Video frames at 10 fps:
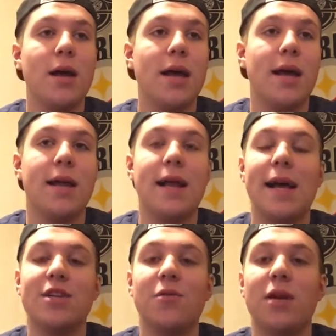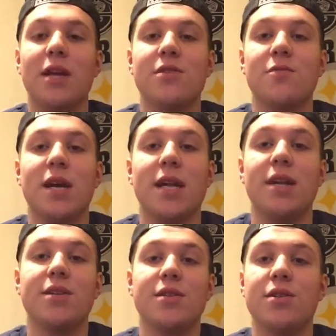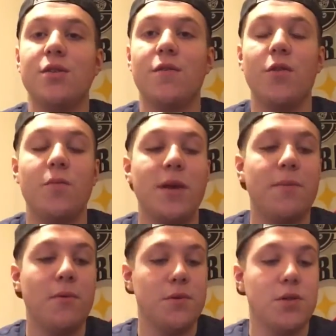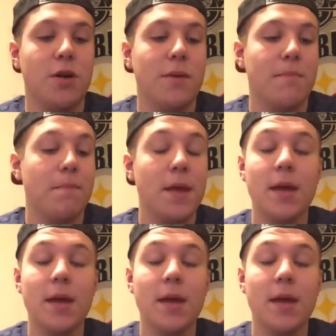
And I actually want to give some recognition to a few people. So I mean,